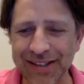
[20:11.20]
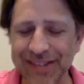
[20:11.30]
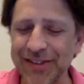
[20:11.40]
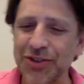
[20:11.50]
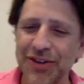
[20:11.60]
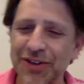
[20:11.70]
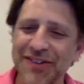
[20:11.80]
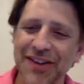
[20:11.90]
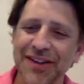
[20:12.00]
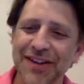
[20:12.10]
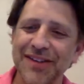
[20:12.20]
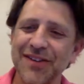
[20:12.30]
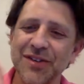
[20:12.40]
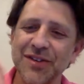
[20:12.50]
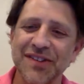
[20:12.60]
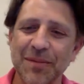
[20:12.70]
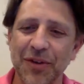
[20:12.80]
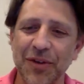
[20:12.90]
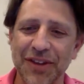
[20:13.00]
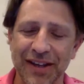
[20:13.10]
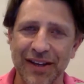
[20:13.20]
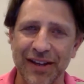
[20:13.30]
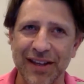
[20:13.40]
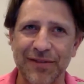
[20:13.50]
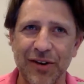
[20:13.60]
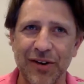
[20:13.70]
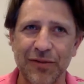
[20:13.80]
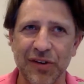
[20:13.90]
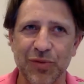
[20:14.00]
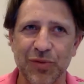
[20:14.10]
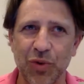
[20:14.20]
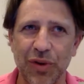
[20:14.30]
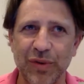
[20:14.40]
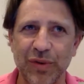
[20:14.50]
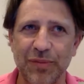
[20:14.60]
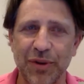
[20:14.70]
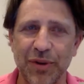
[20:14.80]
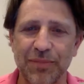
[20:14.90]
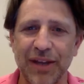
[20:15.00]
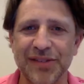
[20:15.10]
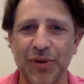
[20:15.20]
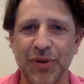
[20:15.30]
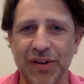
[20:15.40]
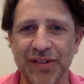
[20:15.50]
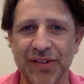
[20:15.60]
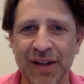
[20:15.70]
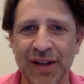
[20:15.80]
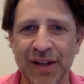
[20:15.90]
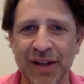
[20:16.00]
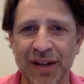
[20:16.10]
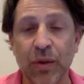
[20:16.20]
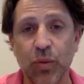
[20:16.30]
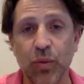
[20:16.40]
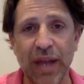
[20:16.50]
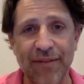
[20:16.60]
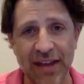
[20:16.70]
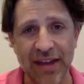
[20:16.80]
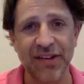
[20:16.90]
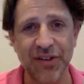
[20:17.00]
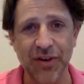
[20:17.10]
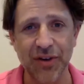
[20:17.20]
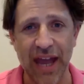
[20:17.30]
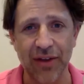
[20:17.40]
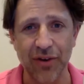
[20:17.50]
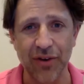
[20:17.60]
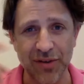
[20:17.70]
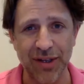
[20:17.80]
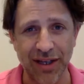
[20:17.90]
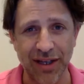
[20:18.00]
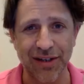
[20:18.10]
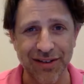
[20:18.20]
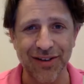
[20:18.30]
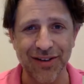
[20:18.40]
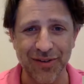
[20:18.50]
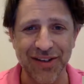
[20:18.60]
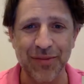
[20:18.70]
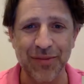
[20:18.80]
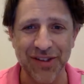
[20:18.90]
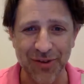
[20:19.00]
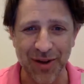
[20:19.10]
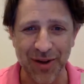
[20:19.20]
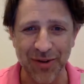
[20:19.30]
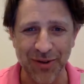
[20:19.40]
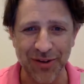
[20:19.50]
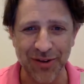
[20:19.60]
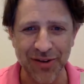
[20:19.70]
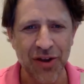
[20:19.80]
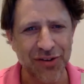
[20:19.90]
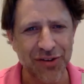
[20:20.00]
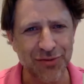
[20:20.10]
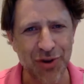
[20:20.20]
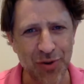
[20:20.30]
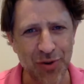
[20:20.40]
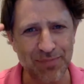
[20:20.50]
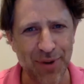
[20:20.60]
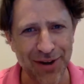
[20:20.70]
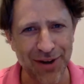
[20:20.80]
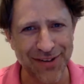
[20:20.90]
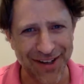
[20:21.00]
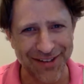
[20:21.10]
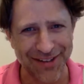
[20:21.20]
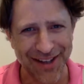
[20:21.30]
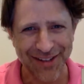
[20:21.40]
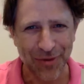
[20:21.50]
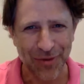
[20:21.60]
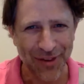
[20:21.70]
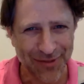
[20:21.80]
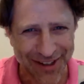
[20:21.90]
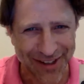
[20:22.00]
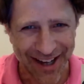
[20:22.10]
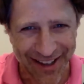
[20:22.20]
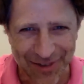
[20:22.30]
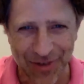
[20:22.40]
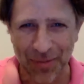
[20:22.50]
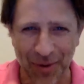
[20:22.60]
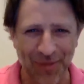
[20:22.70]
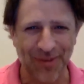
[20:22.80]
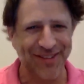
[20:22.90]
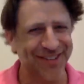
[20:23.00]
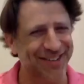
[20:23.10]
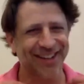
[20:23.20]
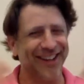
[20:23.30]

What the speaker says: it's such a simple thing. Like the very first rule that we put in place was, we have access to your calendar because we need it to understand what's going on with your deals. So don't bug sales guys while they've got calendar appointments. Like,